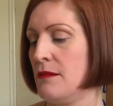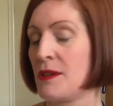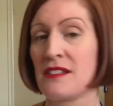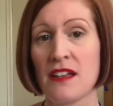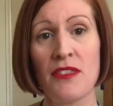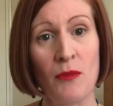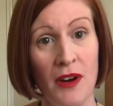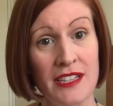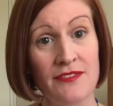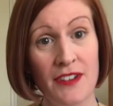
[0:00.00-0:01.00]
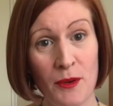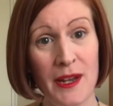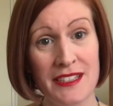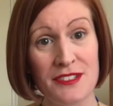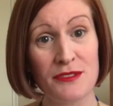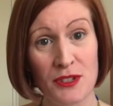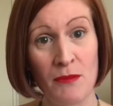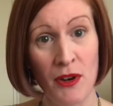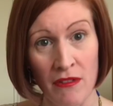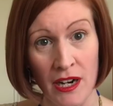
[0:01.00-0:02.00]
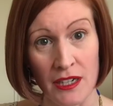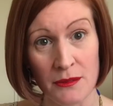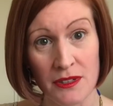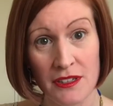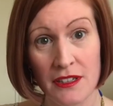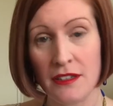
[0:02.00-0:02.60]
because otherwise, if I wait till tomorrow,